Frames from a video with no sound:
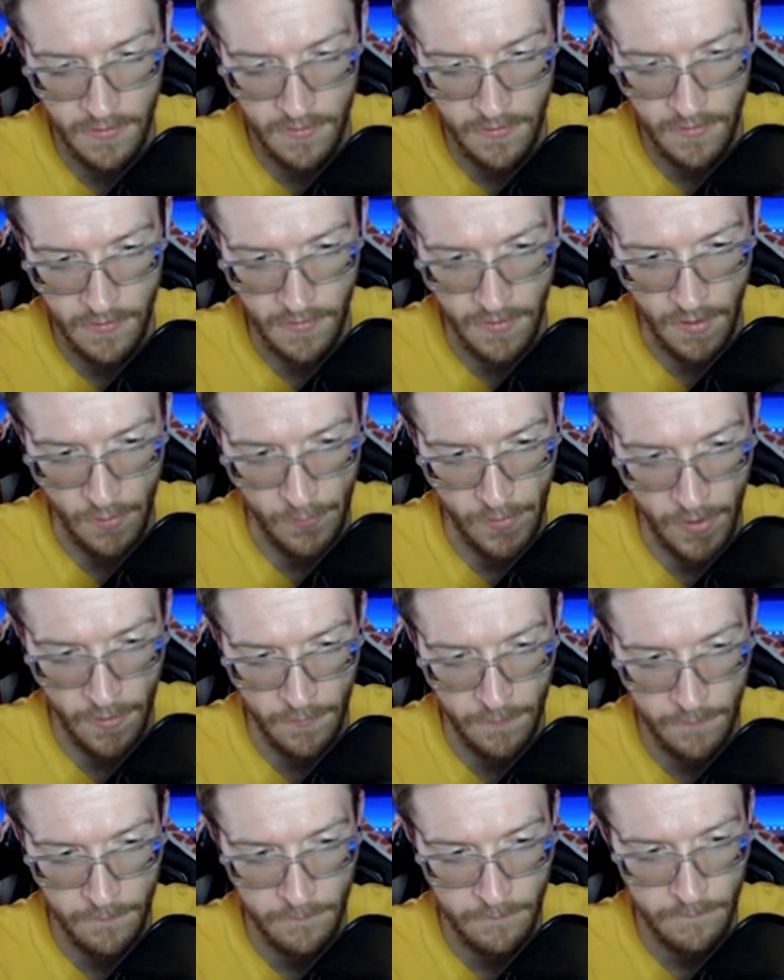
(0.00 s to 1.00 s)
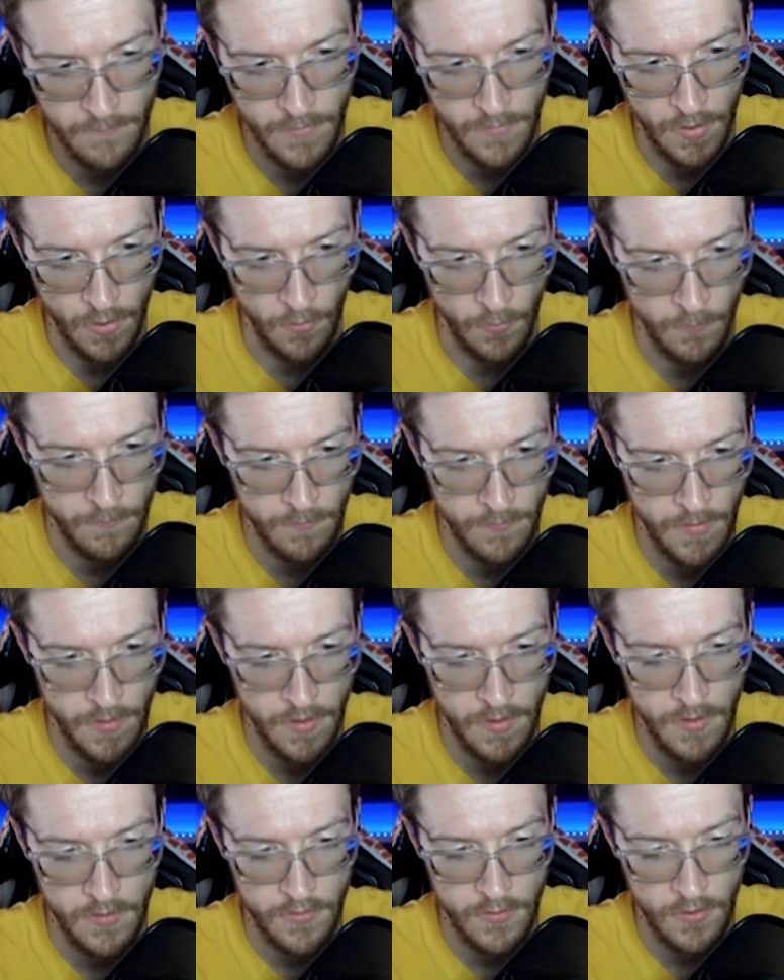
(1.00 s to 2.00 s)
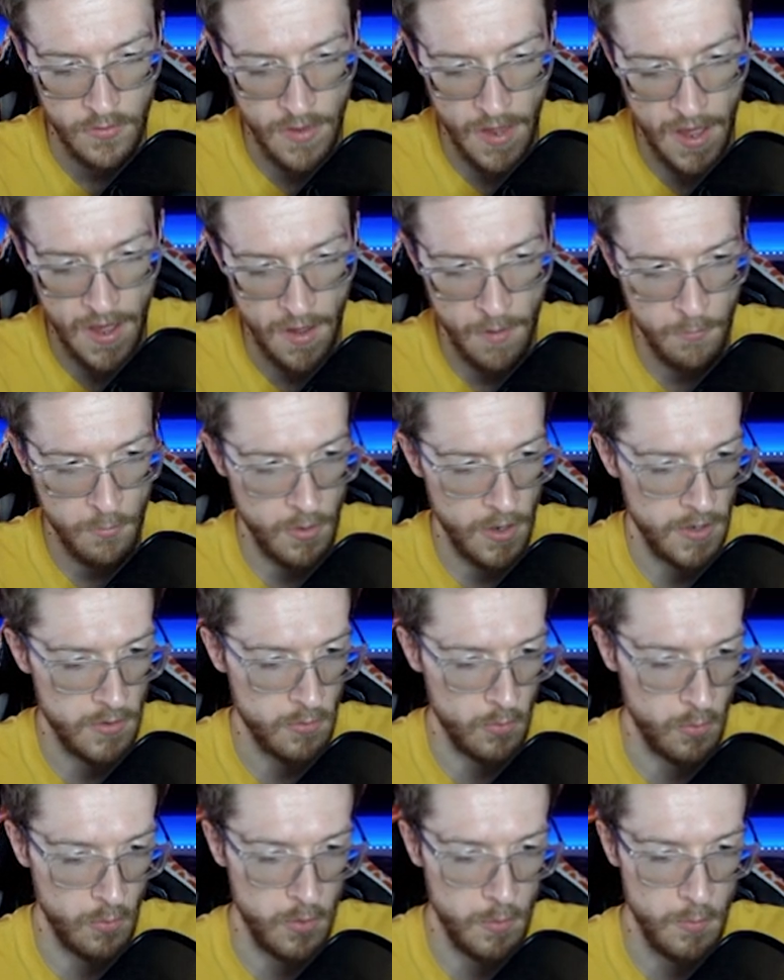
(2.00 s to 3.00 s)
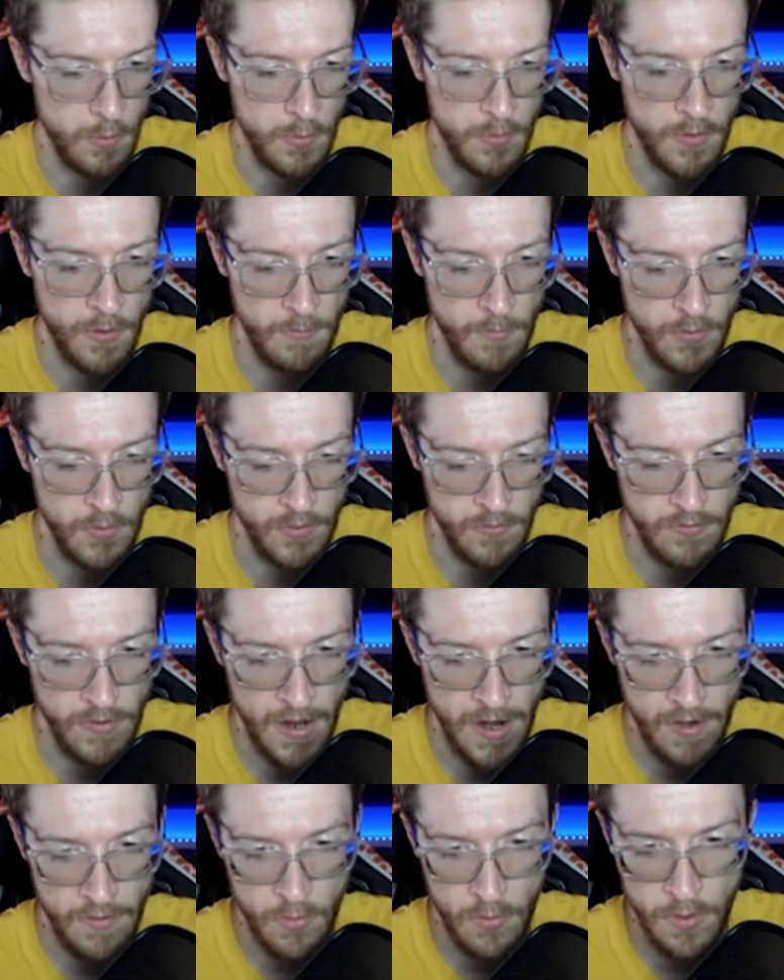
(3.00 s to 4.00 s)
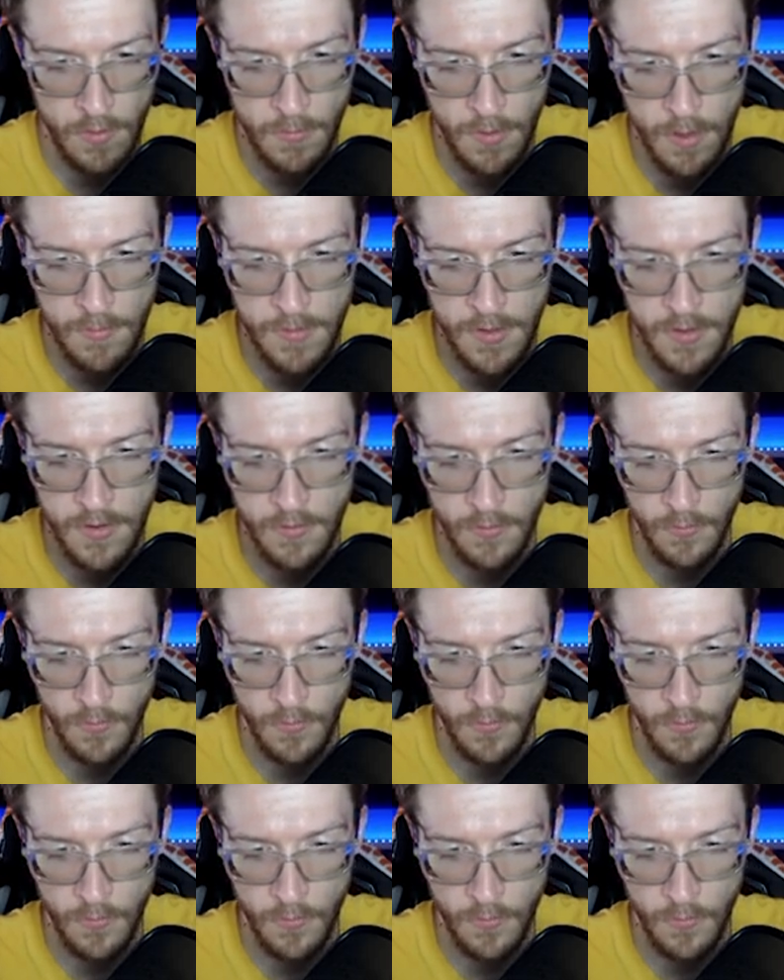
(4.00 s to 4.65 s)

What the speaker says: There we go, cool. So that upgrades all the moves I'm using for Aerial at the moment.